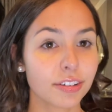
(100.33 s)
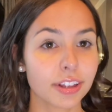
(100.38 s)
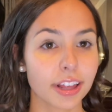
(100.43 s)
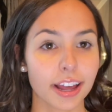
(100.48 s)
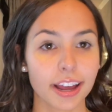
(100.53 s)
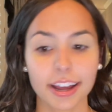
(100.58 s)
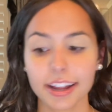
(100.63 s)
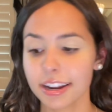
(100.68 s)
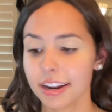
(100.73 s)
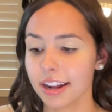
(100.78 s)

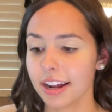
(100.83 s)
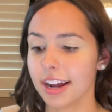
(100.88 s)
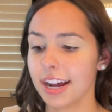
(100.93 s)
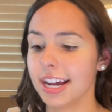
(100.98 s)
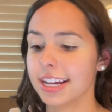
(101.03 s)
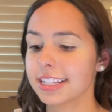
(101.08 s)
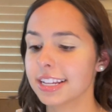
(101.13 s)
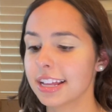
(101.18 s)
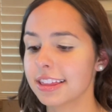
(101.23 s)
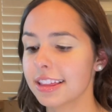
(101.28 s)
that, I
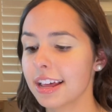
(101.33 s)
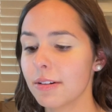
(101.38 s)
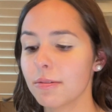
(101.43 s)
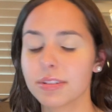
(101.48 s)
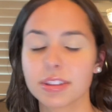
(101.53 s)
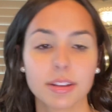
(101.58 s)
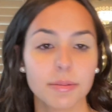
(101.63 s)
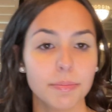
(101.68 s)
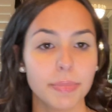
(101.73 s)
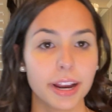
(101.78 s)
set that with
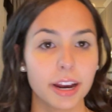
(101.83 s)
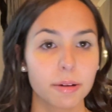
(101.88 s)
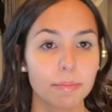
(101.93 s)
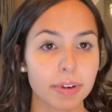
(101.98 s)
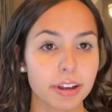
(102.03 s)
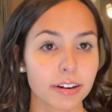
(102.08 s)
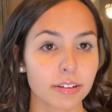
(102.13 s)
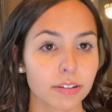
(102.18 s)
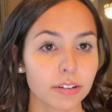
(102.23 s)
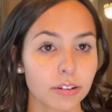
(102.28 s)
the Bare
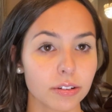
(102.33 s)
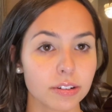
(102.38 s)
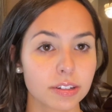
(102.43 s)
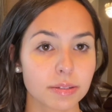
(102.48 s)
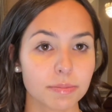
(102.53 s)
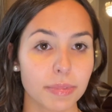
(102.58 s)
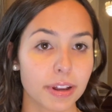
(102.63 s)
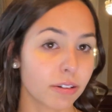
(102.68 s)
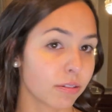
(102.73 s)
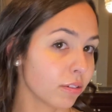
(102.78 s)
Minerals
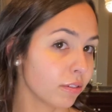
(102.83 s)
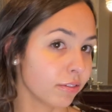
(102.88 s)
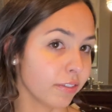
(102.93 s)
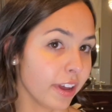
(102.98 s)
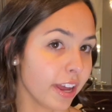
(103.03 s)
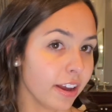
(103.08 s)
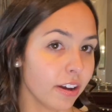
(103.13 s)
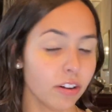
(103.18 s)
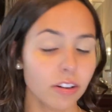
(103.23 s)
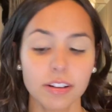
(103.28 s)
Mineral
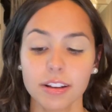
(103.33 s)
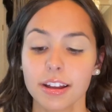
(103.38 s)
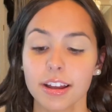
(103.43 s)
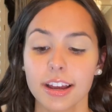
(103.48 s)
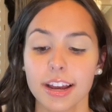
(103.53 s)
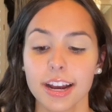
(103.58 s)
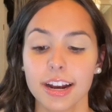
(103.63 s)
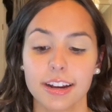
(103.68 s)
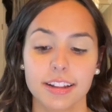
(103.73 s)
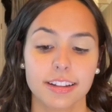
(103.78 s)
Veil.
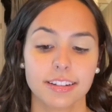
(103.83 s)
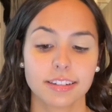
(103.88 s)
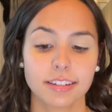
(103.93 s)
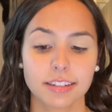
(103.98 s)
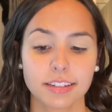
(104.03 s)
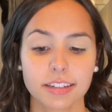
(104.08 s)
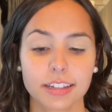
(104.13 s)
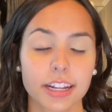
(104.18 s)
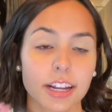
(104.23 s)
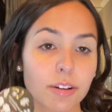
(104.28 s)
This is
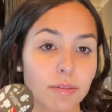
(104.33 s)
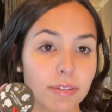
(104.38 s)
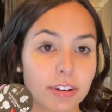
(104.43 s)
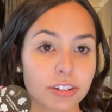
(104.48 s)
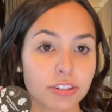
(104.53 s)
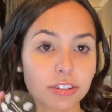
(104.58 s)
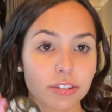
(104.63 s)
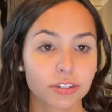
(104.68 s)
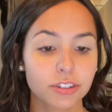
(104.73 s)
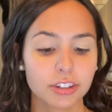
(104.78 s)
in the
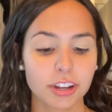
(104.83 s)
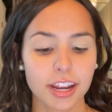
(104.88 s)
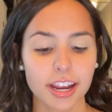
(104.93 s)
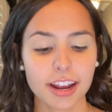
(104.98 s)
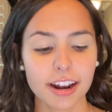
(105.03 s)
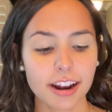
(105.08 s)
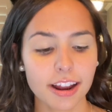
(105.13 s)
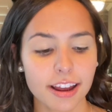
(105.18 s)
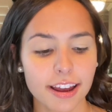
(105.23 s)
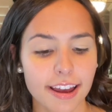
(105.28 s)
original
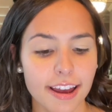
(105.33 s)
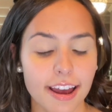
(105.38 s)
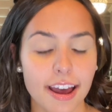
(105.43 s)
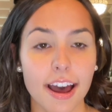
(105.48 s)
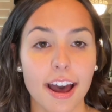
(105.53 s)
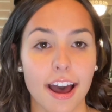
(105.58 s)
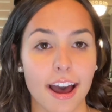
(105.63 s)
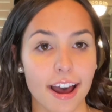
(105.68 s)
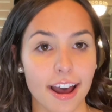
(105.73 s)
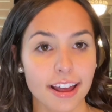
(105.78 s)
shade.
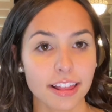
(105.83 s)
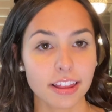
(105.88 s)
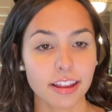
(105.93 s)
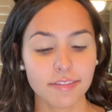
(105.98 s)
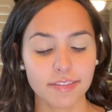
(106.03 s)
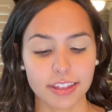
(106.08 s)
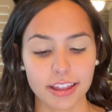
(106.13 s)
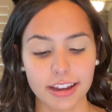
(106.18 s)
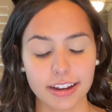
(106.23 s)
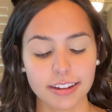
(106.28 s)
I
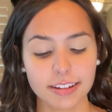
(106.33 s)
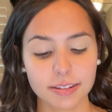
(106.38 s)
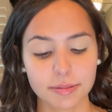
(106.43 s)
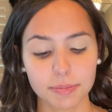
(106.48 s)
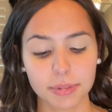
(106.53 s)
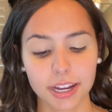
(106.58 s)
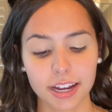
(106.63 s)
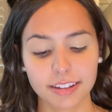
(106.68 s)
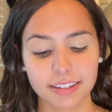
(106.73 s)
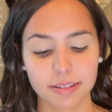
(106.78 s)
love this
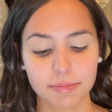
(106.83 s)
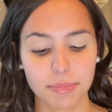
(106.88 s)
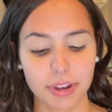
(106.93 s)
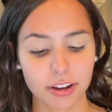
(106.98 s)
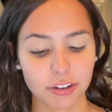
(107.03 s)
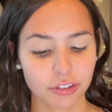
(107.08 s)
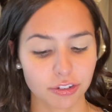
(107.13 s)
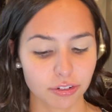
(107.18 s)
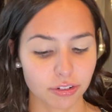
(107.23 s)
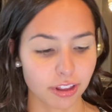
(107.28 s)
because it
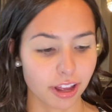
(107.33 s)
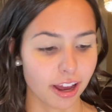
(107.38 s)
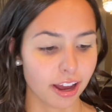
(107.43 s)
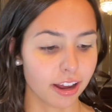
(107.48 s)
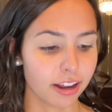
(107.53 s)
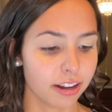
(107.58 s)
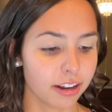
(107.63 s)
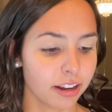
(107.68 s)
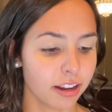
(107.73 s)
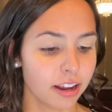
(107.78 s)
makes sure that
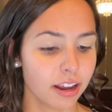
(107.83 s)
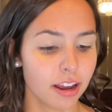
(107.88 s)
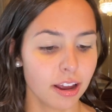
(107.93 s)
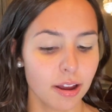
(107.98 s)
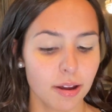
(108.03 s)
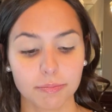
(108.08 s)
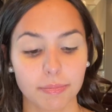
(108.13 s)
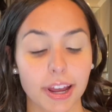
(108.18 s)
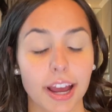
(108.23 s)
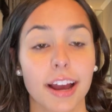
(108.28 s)

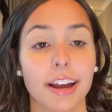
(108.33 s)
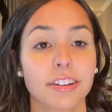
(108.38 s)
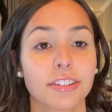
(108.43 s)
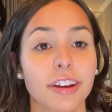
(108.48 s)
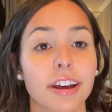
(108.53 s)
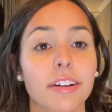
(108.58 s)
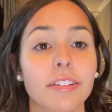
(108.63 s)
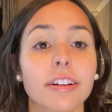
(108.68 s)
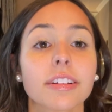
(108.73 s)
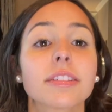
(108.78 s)
my
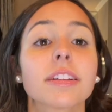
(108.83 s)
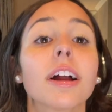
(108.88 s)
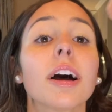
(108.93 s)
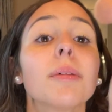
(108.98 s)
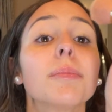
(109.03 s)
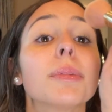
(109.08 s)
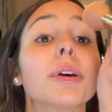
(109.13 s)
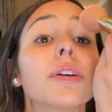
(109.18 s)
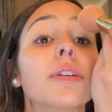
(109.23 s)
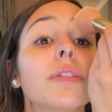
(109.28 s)
eyeshadow does not
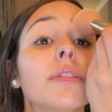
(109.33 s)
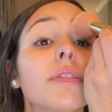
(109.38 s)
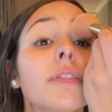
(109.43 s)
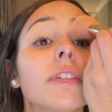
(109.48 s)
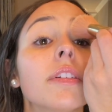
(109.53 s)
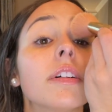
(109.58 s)
move.